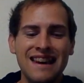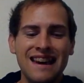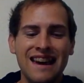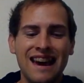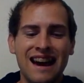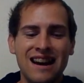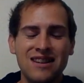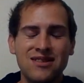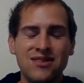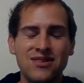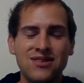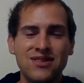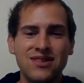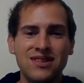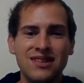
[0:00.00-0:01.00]
have
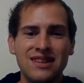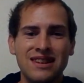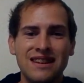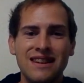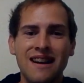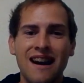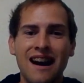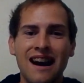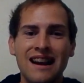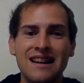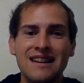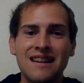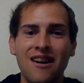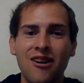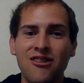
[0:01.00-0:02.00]
not
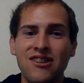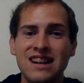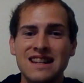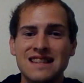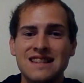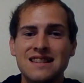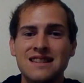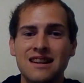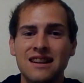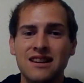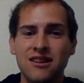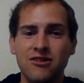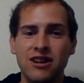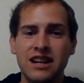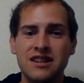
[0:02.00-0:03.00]
always done a
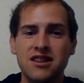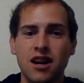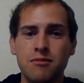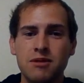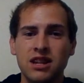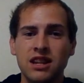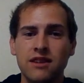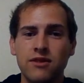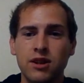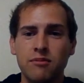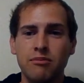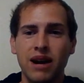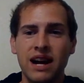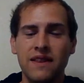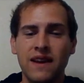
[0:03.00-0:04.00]
great job at living
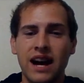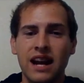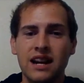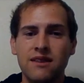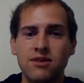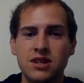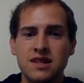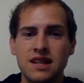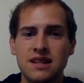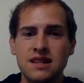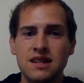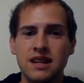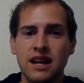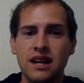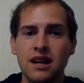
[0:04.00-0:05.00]
by that ever since
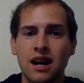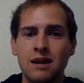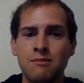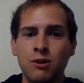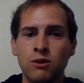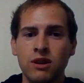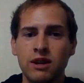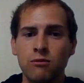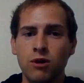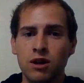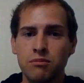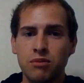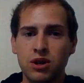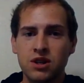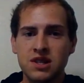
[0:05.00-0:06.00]
then. I'm only one
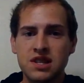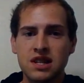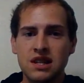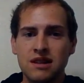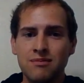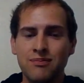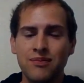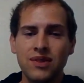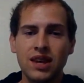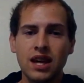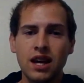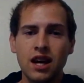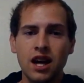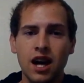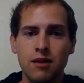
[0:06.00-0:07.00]
person,
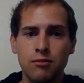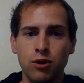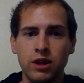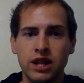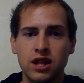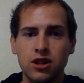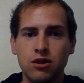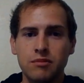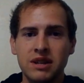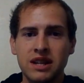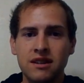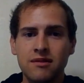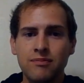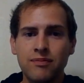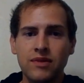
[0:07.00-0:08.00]
I'm only
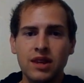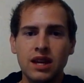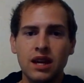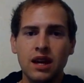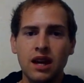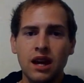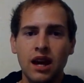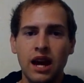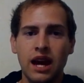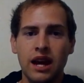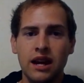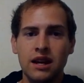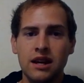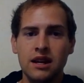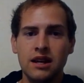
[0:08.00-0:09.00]
human,
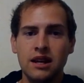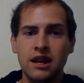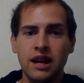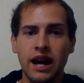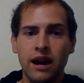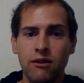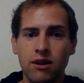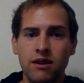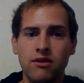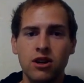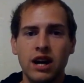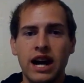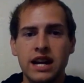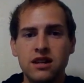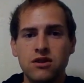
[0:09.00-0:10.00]
and however,
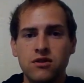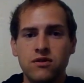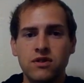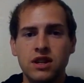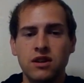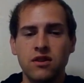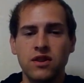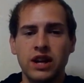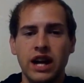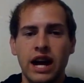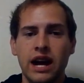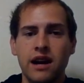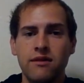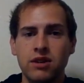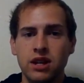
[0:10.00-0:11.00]
I do feel that I
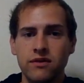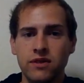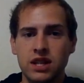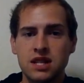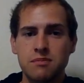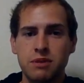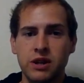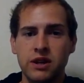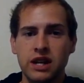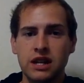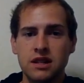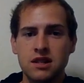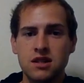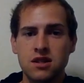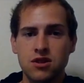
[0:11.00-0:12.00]
have enough
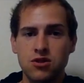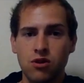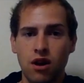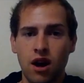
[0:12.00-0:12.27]
experience to draw